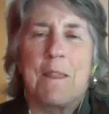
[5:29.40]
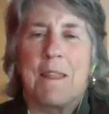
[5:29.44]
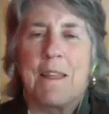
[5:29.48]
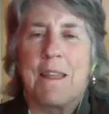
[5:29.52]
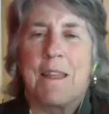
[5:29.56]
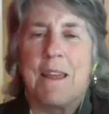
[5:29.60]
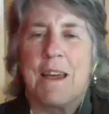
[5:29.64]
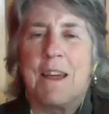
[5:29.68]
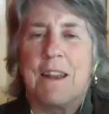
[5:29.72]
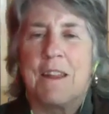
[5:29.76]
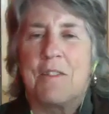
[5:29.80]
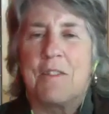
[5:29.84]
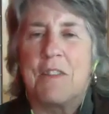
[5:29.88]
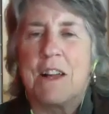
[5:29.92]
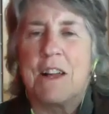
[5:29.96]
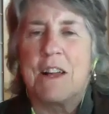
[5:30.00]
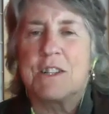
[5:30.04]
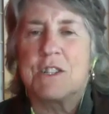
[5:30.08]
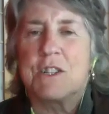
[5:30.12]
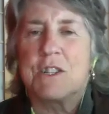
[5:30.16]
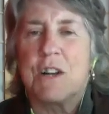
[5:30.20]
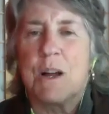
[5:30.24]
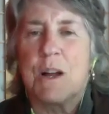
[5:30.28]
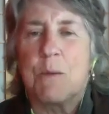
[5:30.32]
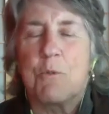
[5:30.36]
And at that
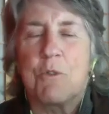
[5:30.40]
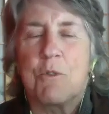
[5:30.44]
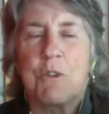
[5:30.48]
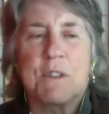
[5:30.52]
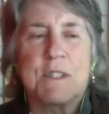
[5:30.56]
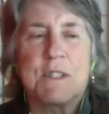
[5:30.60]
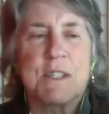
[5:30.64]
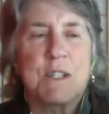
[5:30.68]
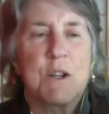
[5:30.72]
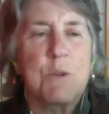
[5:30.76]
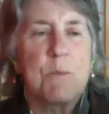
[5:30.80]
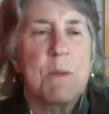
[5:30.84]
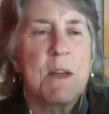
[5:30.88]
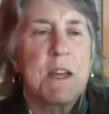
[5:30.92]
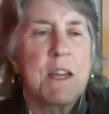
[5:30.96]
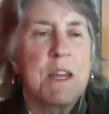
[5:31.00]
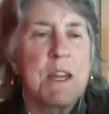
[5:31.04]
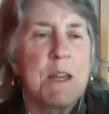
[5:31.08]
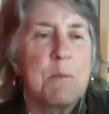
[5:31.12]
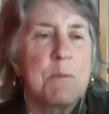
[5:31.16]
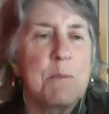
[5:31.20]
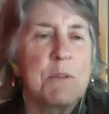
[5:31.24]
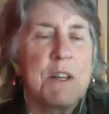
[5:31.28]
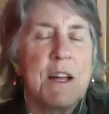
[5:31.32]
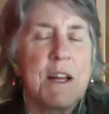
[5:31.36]
time, we're also making
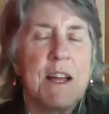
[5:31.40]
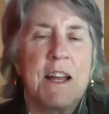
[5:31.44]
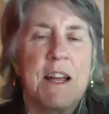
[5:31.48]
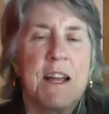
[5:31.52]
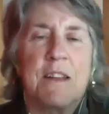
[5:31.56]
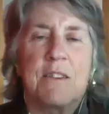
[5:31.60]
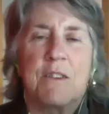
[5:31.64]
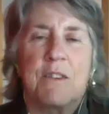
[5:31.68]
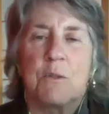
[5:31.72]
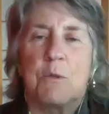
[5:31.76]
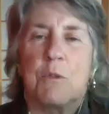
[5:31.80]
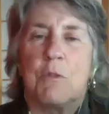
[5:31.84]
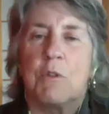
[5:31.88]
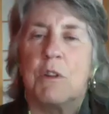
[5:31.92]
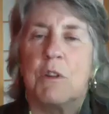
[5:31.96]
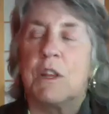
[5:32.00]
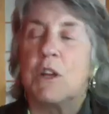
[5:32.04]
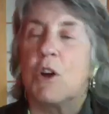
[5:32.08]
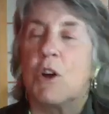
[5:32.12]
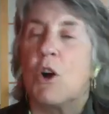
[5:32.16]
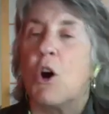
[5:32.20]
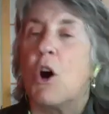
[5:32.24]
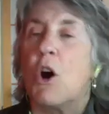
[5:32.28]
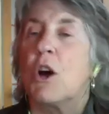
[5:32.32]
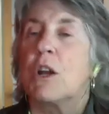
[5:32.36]
plans. We're really
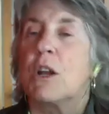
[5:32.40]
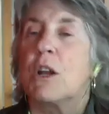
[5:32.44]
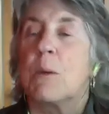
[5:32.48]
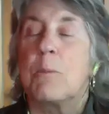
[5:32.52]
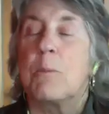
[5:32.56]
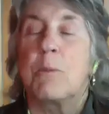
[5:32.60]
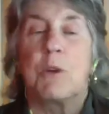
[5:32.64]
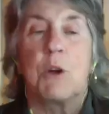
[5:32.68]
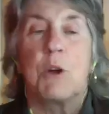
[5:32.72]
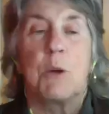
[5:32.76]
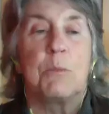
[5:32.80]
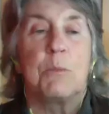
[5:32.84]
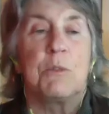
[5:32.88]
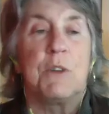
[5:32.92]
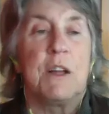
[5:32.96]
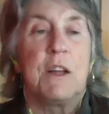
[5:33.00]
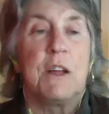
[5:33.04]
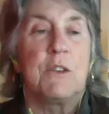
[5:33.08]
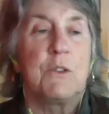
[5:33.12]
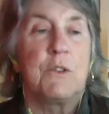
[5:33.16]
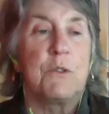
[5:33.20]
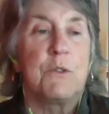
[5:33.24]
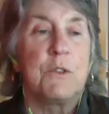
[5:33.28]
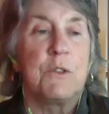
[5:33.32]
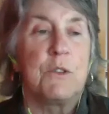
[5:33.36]
caught up in our plans
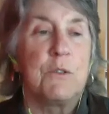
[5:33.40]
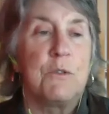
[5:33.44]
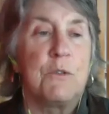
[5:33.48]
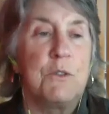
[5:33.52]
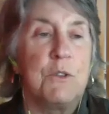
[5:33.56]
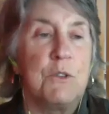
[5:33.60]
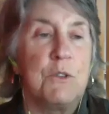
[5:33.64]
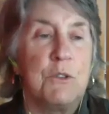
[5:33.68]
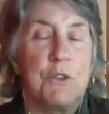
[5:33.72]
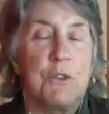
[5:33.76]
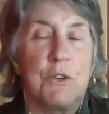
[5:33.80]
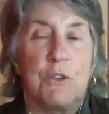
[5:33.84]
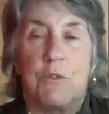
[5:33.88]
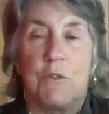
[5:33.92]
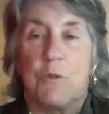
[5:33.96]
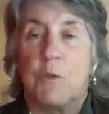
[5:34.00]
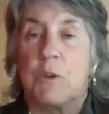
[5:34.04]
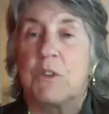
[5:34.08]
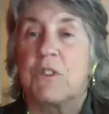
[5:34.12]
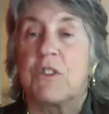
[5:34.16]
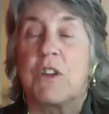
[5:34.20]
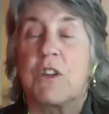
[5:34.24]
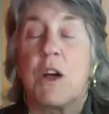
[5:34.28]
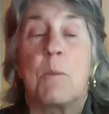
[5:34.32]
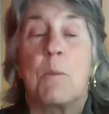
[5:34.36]
for the future, of what's
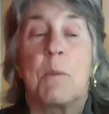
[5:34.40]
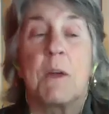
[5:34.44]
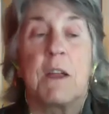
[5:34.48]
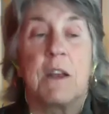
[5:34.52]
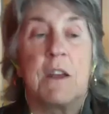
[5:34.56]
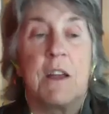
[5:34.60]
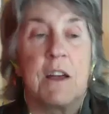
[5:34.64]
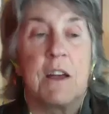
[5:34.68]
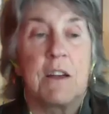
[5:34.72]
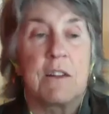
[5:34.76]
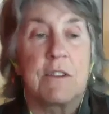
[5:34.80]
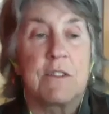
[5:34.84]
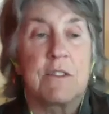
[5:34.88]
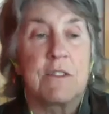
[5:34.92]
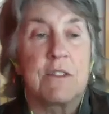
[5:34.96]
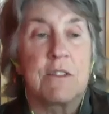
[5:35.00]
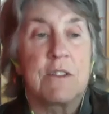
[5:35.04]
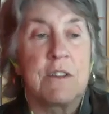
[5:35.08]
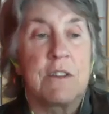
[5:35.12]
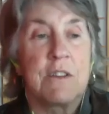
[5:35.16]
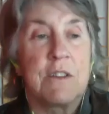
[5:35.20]
coming next.